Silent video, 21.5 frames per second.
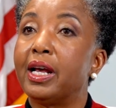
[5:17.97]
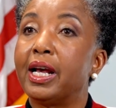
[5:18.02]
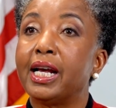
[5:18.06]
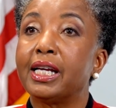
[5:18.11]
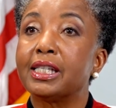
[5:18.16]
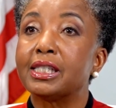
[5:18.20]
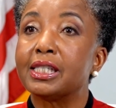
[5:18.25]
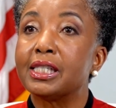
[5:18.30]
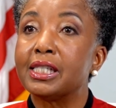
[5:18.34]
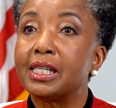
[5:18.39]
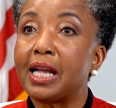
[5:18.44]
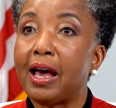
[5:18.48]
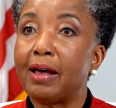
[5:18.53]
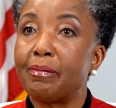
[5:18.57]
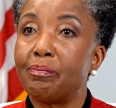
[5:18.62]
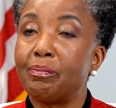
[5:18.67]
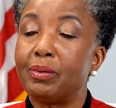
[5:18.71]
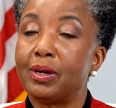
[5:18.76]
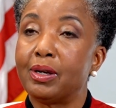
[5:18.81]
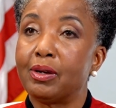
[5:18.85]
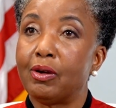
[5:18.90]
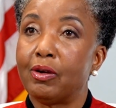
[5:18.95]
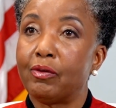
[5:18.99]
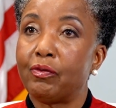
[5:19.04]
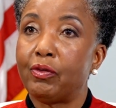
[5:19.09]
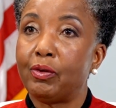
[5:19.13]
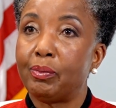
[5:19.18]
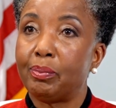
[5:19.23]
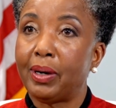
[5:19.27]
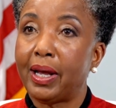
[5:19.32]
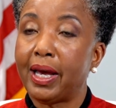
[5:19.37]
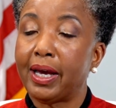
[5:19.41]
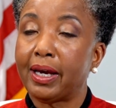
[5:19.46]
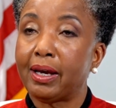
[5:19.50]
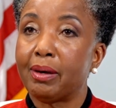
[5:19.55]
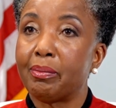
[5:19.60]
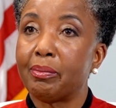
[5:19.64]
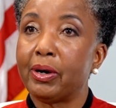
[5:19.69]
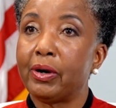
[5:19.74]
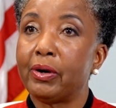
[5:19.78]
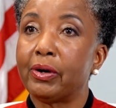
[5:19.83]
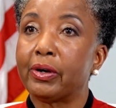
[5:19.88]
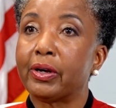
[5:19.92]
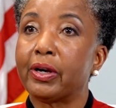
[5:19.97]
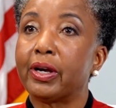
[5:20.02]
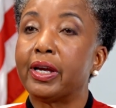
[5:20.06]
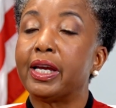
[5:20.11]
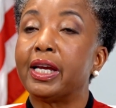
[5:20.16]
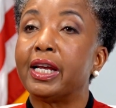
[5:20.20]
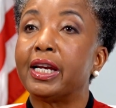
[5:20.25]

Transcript: has not been good for Black America.